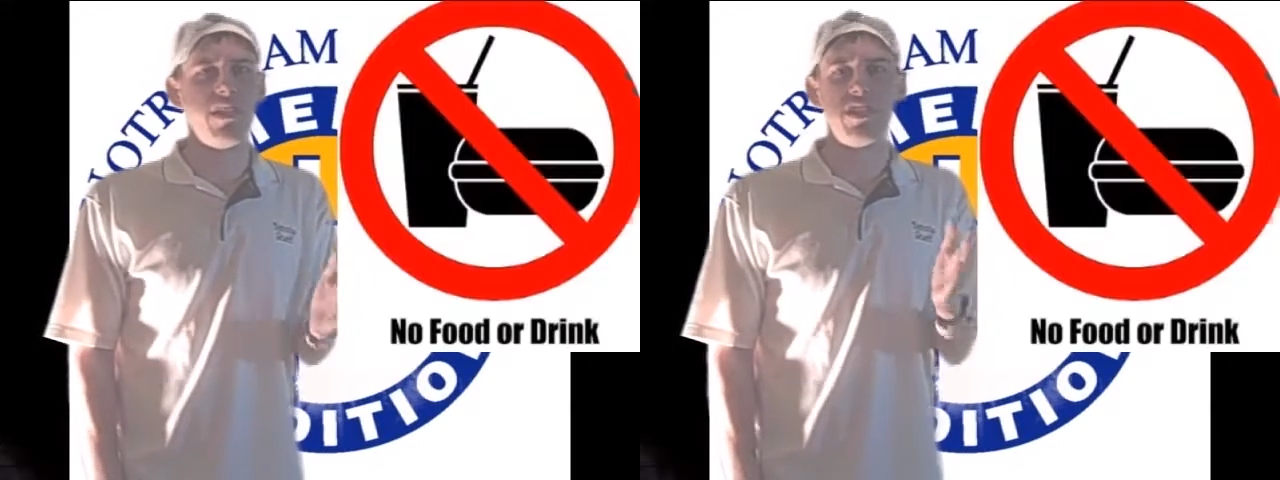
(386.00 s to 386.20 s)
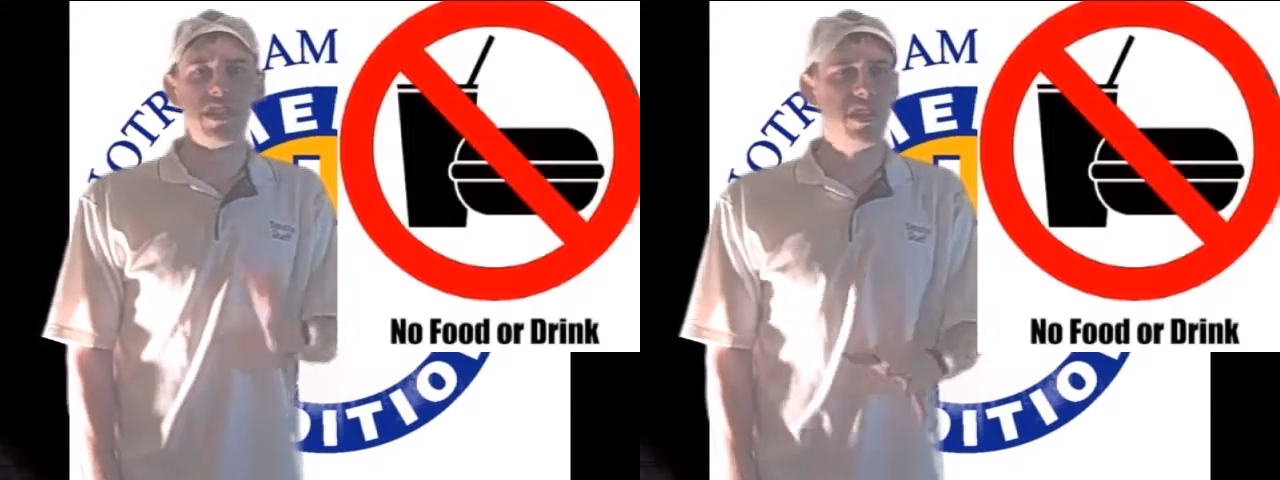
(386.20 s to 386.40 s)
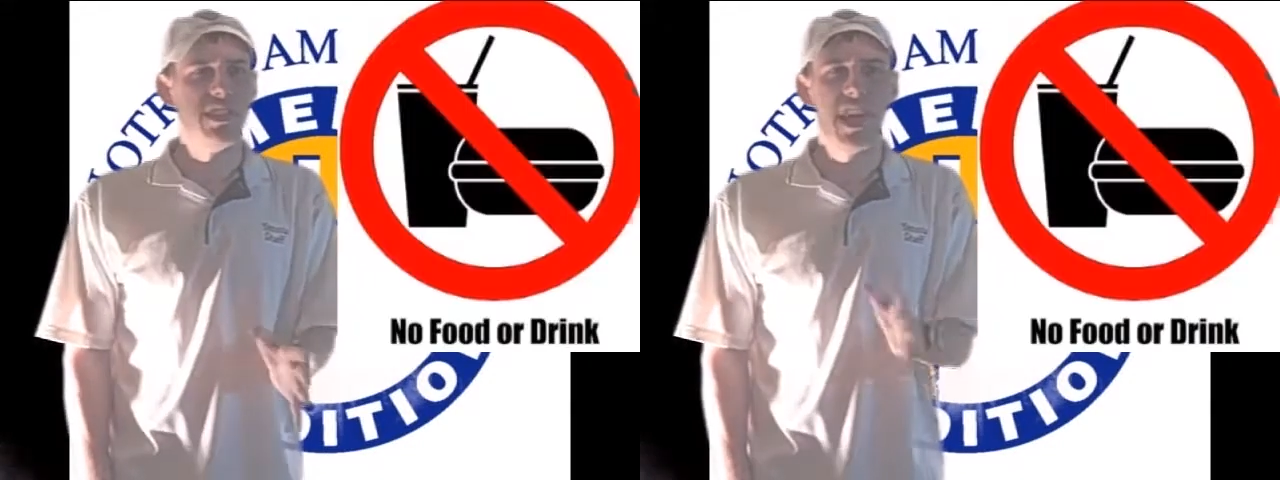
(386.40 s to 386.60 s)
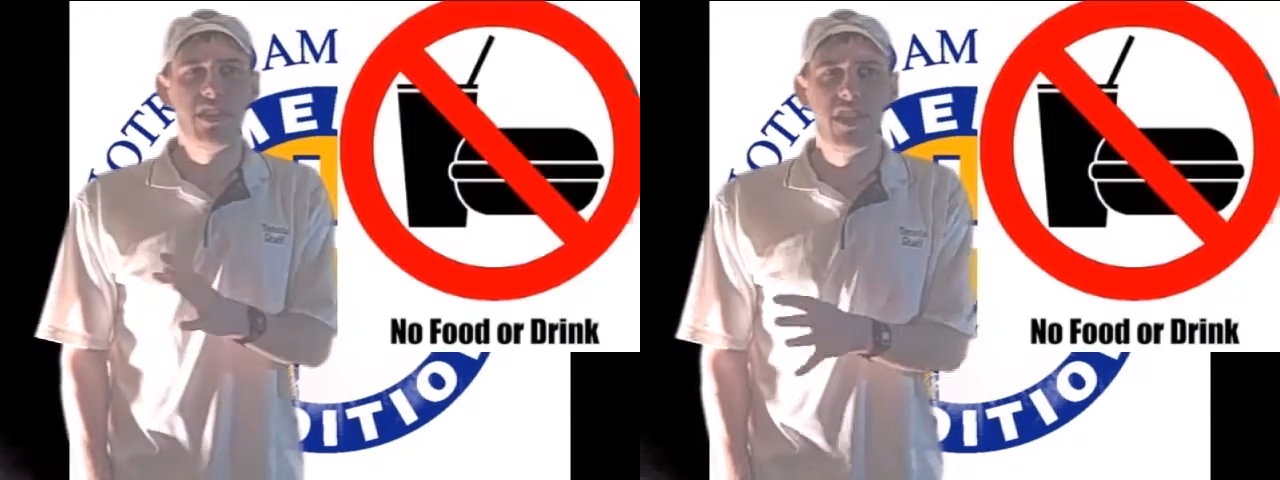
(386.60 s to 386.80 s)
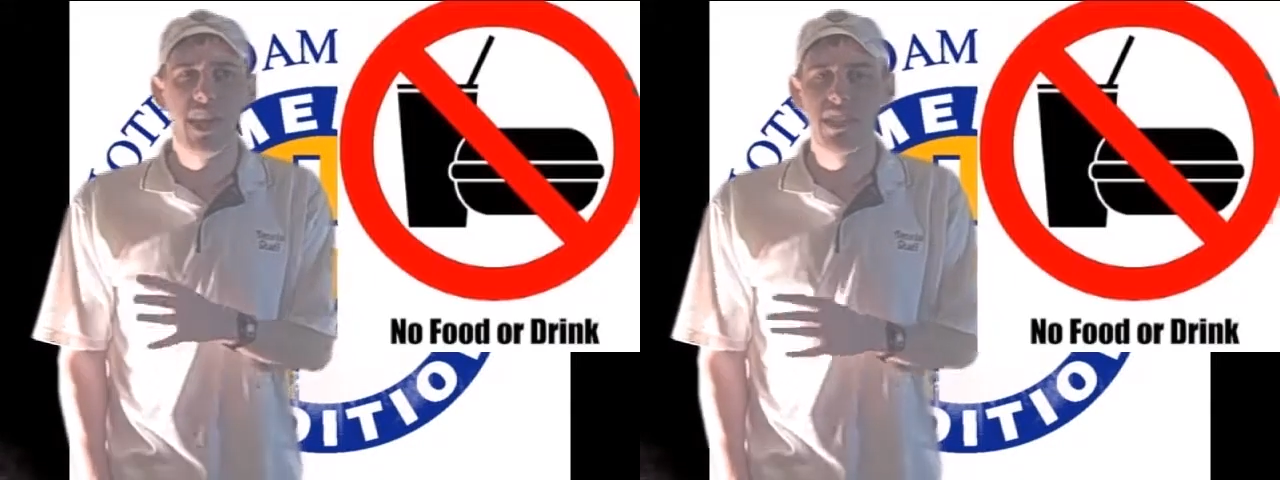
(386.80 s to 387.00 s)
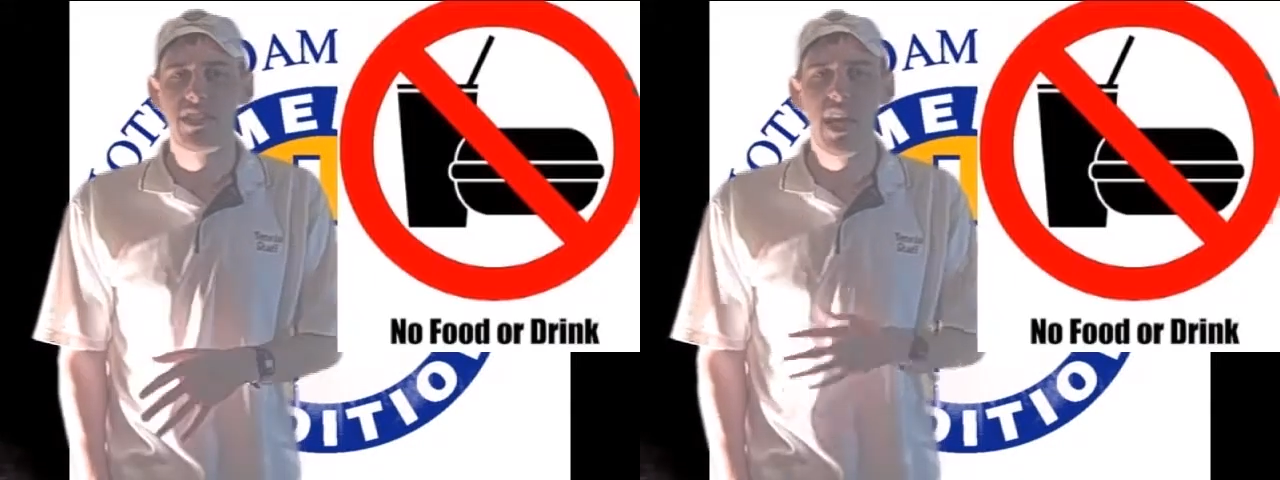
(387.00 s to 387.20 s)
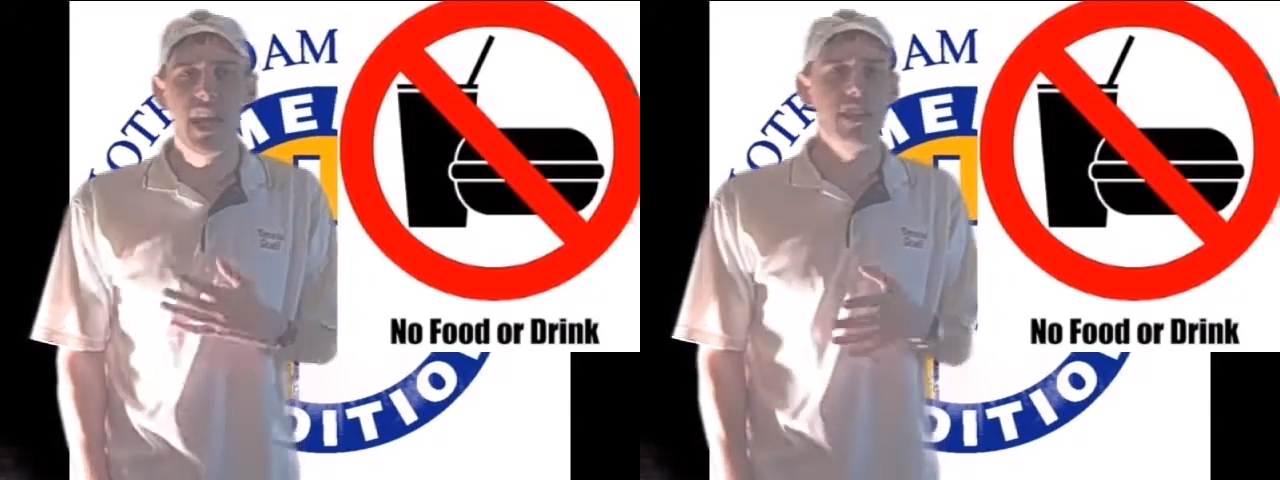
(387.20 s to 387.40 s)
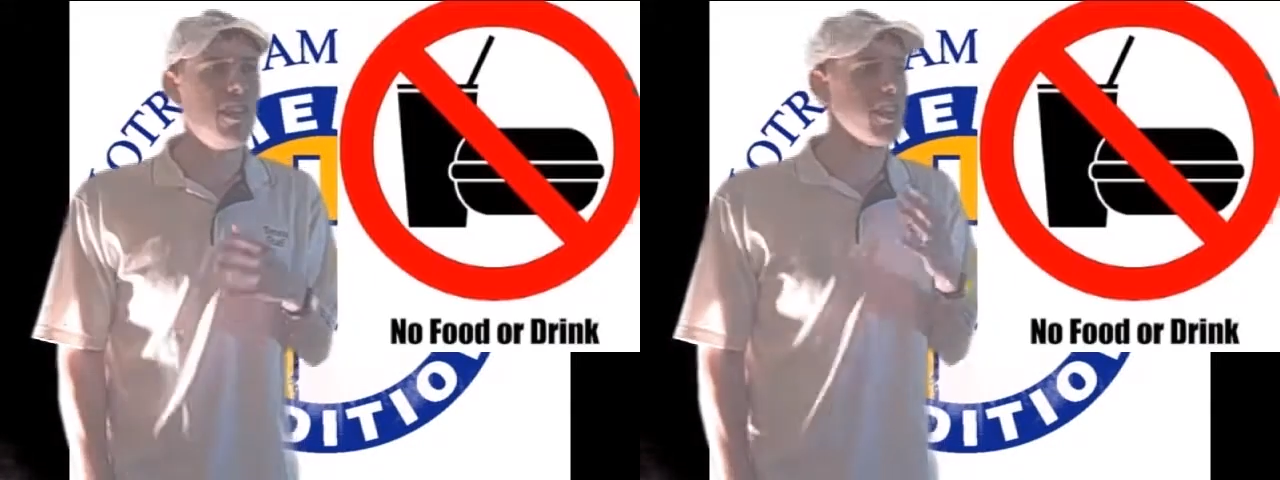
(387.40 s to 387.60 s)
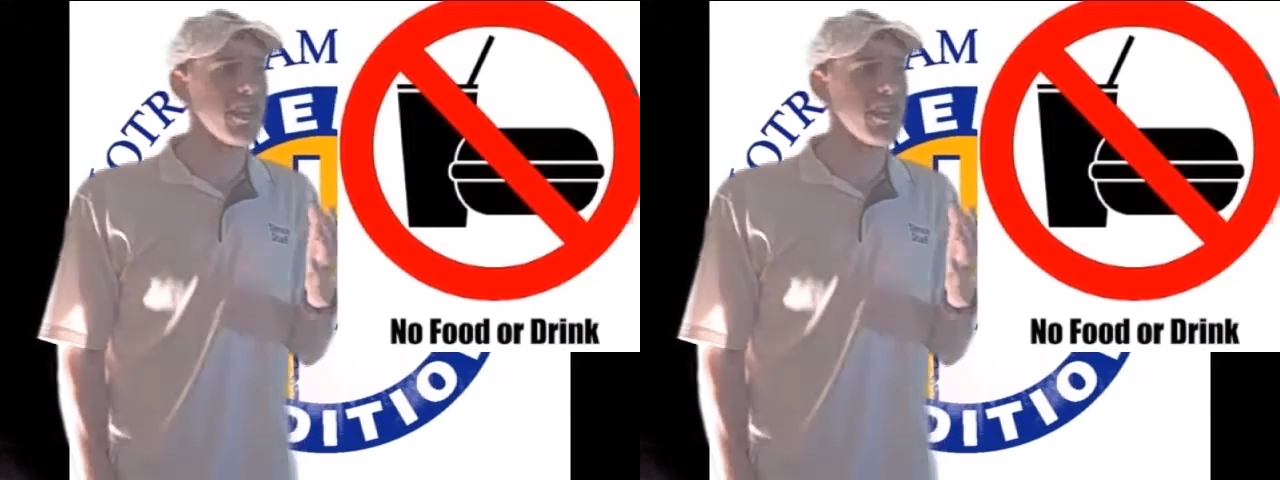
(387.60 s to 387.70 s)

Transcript: the son dead the next day. Then the